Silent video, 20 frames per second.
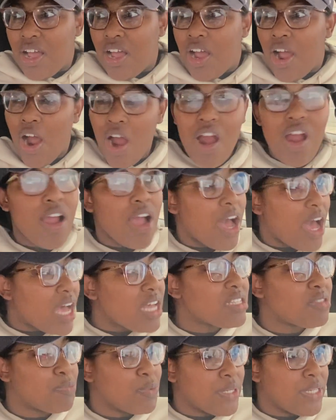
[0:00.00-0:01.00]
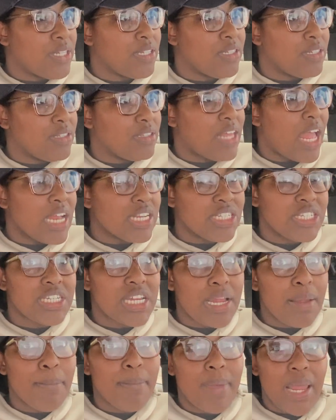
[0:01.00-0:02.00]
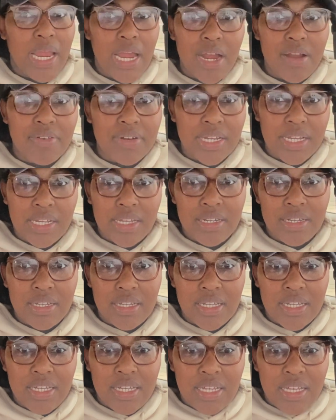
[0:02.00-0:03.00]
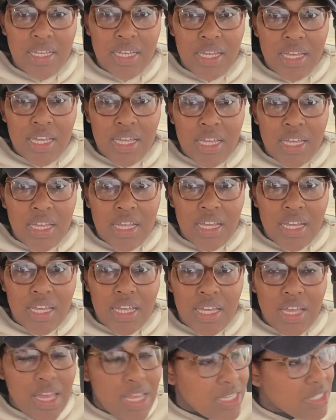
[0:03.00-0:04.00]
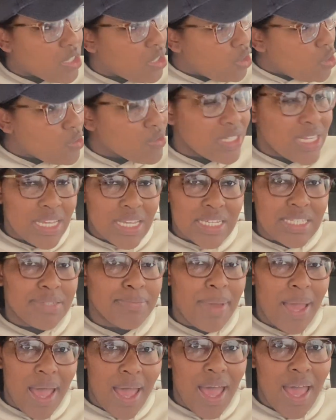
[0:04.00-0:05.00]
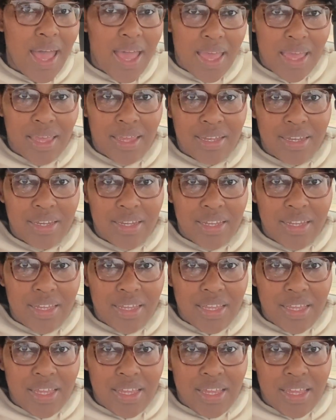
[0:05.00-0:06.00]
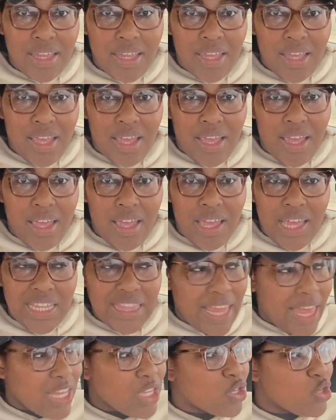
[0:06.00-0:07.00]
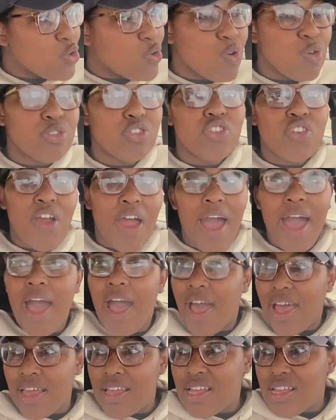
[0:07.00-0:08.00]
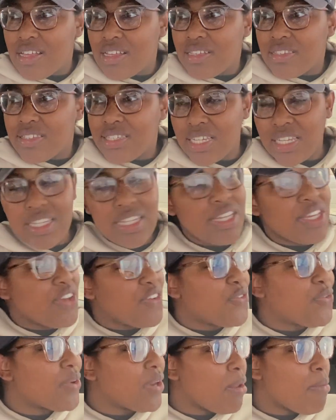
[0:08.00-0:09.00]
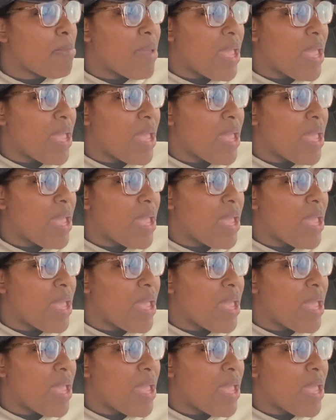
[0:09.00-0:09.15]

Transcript: her husband that she married is losing his mind. Like, you try to live with a